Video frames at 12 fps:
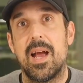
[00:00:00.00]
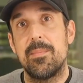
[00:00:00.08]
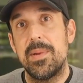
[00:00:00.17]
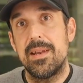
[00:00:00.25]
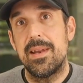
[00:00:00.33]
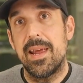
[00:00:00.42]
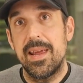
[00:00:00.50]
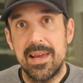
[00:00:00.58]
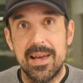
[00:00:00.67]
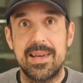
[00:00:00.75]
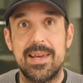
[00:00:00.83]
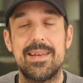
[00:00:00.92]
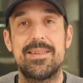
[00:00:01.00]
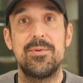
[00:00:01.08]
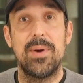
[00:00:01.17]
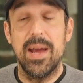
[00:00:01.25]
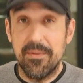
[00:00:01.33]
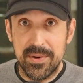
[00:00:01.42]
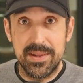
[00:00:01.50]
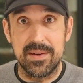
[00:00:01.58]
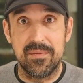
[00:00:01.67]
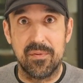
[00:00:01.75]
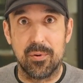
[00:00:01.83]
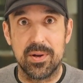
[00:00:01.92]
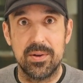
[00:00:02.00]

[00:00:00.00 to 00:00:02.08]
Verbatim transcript: I mean, AI can't do everything for